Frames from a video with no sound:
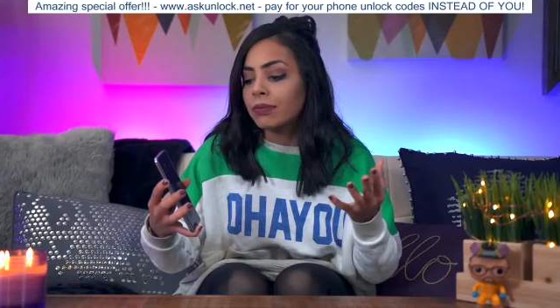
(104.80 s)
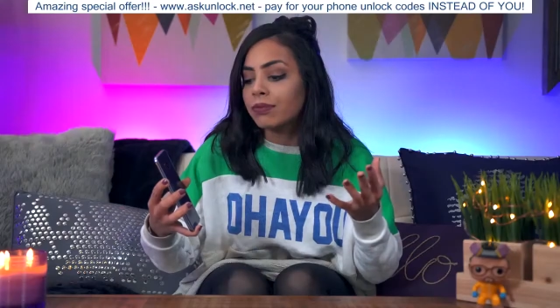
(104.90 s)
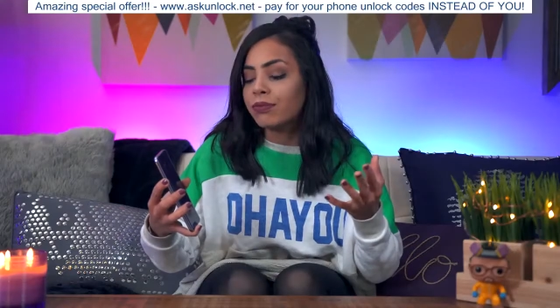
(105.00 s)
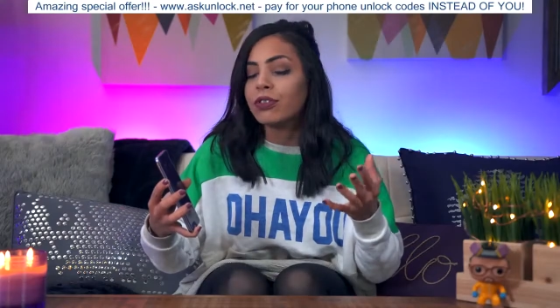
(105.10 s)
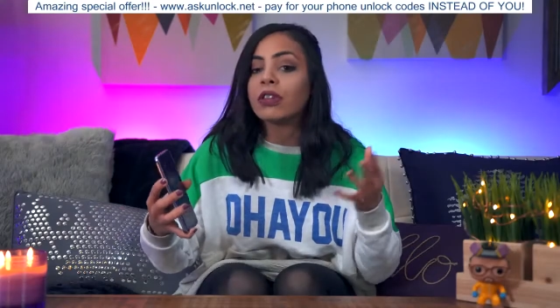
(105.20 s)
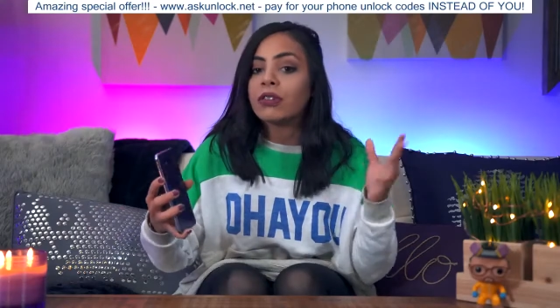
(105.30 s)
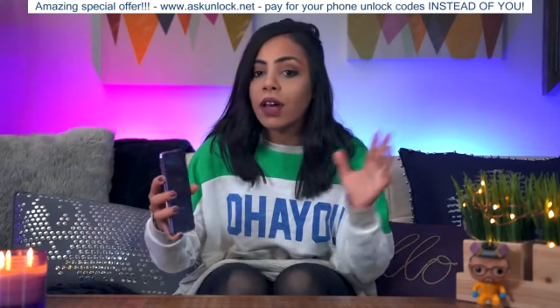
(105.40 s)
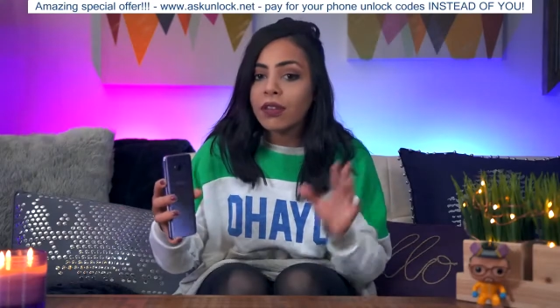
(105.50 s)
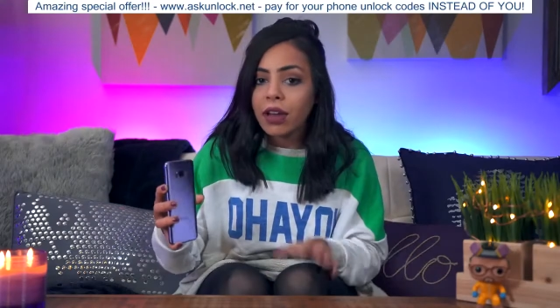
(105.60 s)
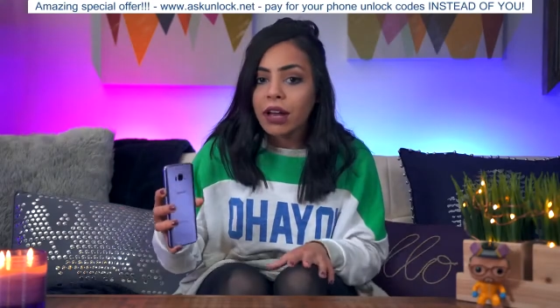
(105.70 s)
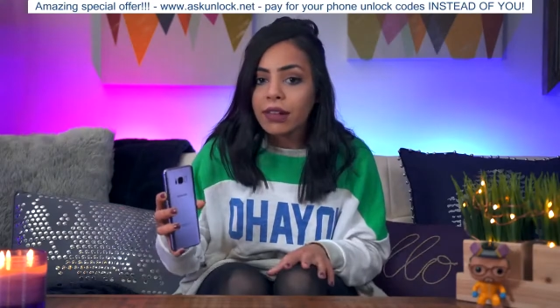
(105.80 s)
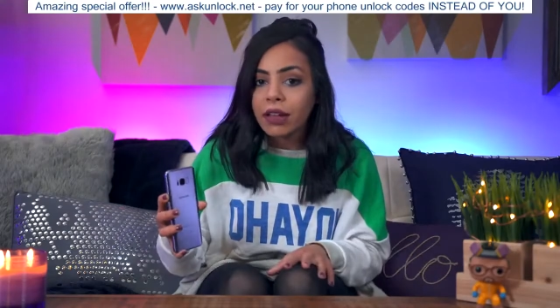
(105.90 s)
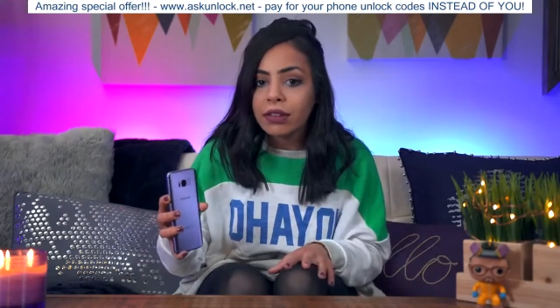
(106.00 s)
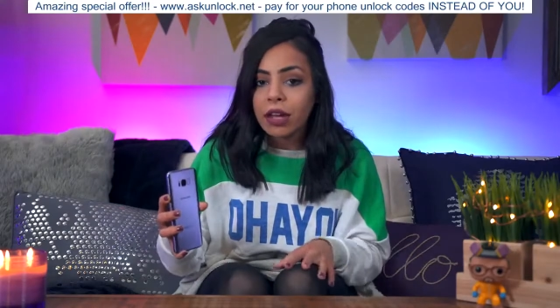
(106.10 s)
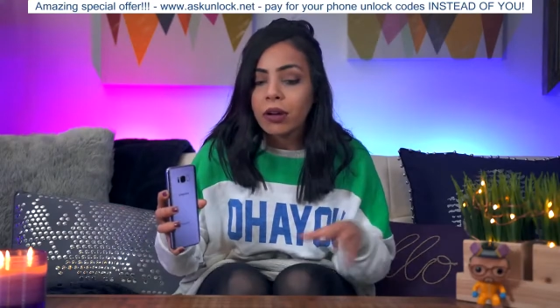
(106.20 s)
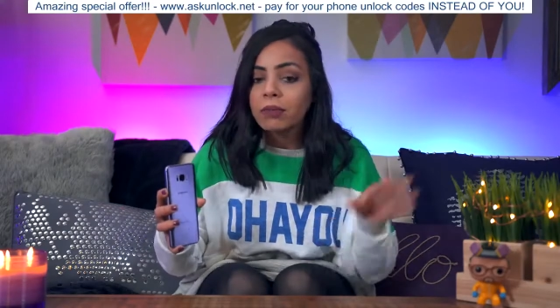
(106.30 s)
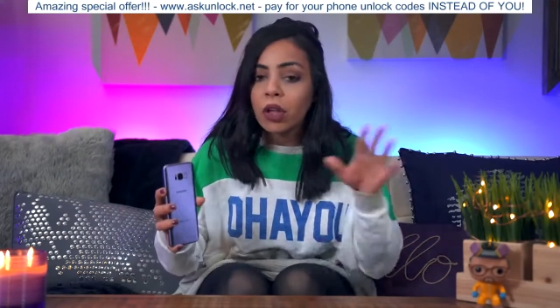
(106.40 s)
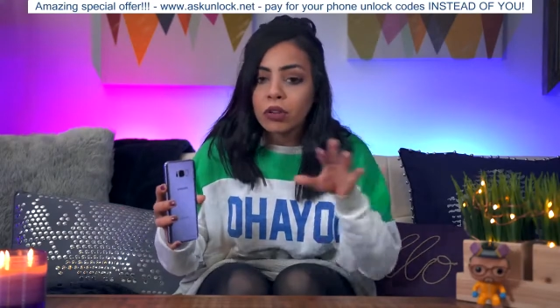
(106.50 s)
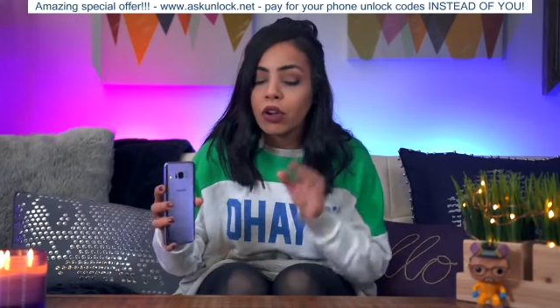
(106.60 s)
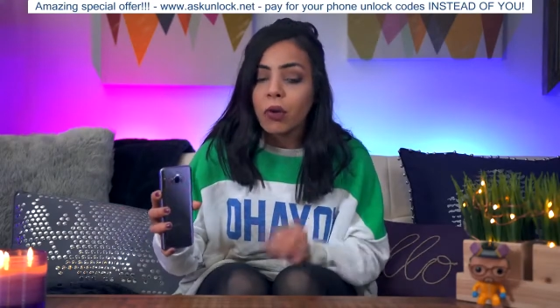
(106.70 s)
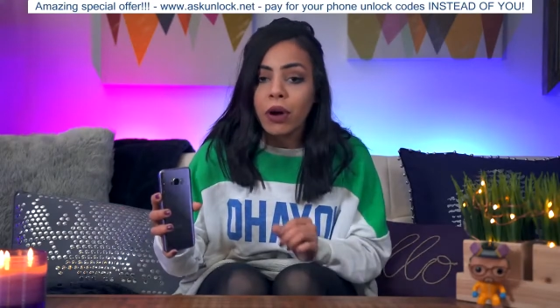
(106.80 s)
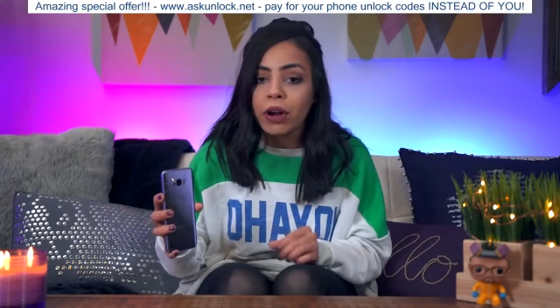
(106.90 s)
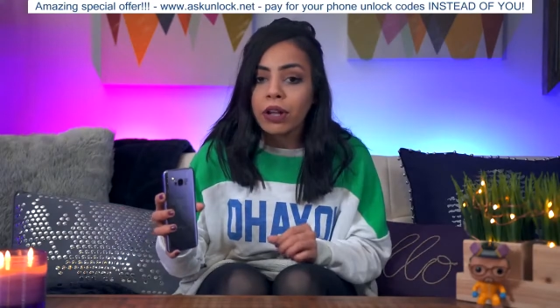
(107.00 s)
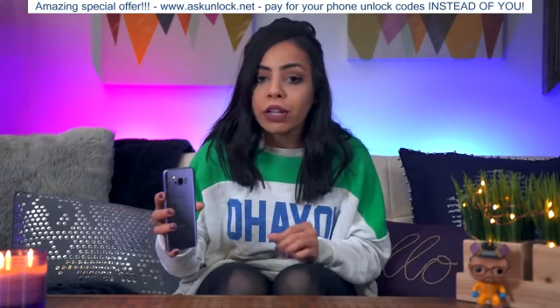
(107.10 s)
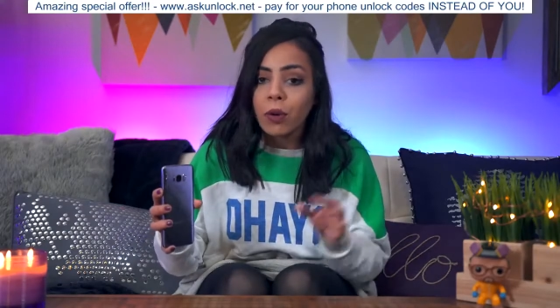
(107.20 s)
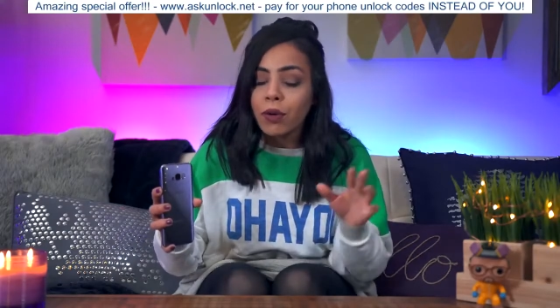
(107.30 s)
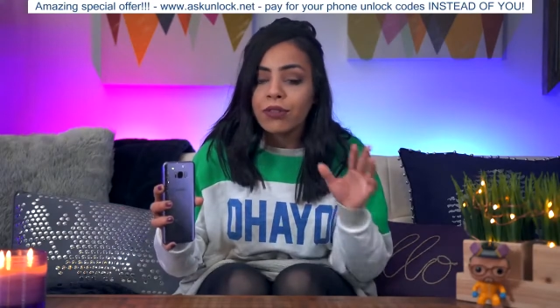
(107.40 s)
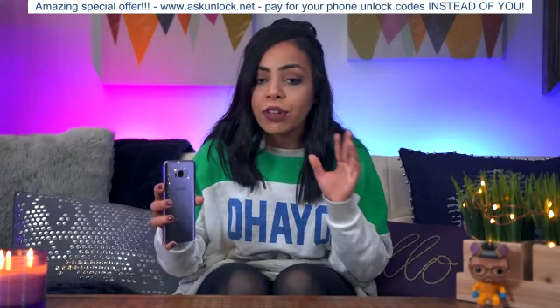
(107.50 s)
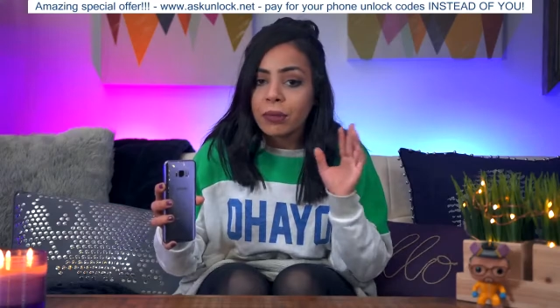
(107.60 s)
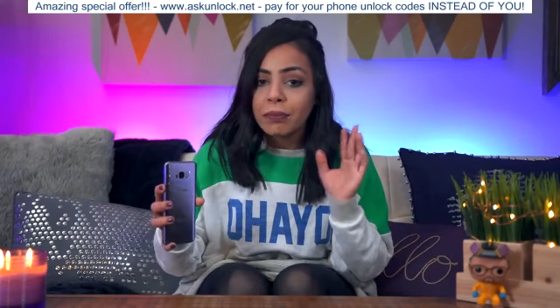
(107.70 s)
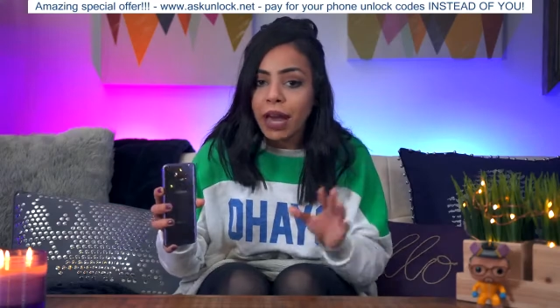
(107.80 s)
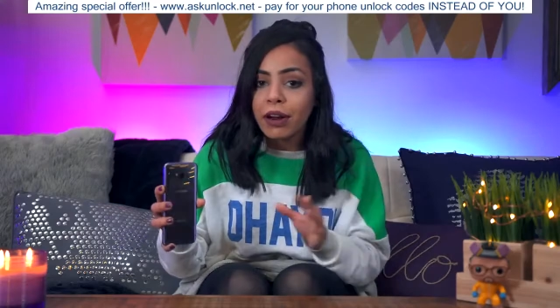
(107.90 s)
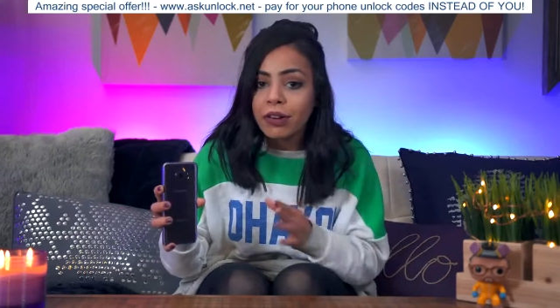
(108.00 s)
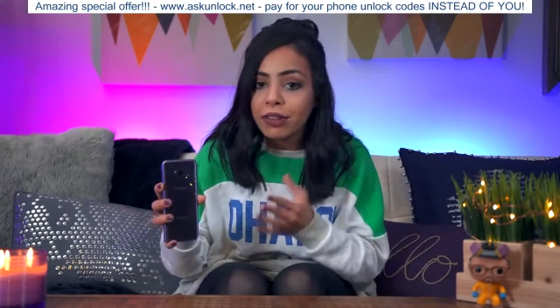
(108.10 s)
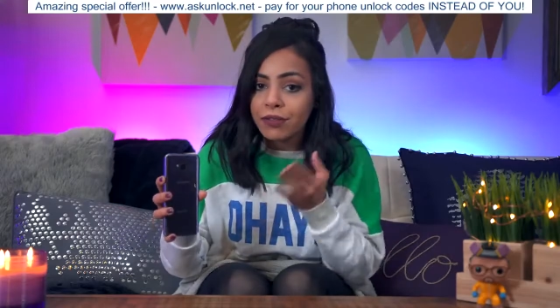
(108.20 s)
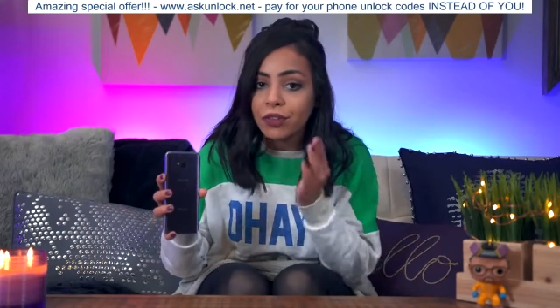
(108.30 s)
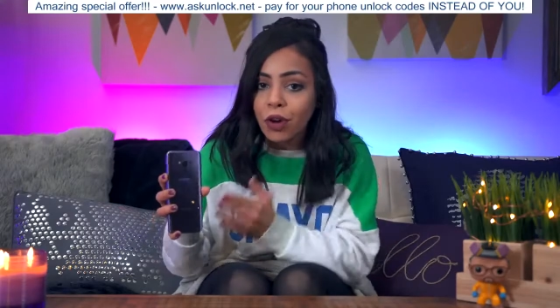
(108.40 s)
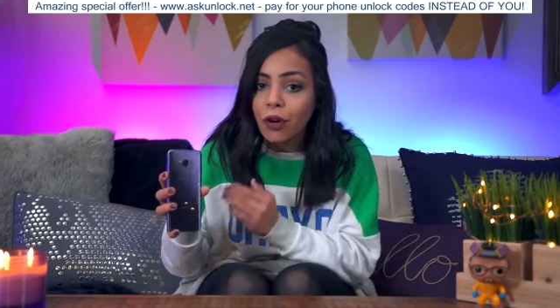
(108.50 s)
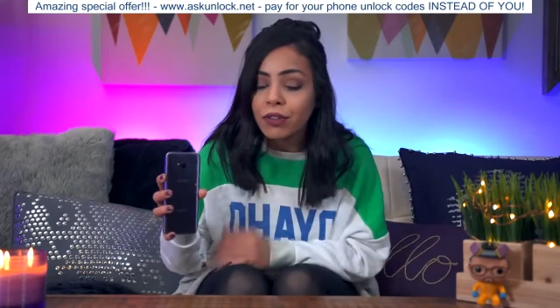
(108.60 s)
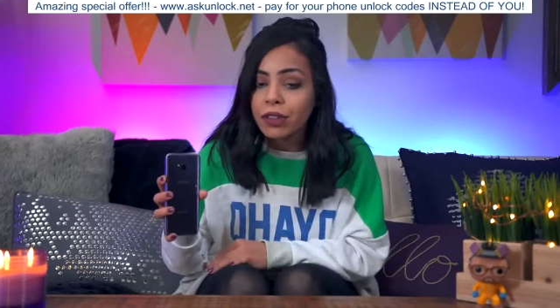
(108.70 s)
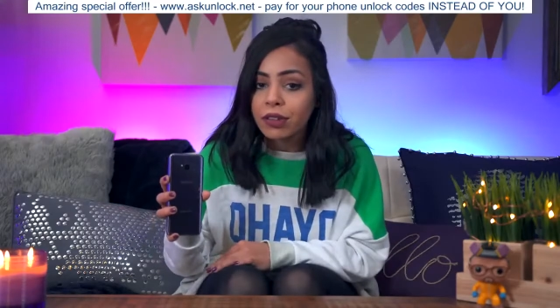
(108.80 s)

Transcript: And for the tough guys out there, don't worry, you won't feel embarrassed if you go for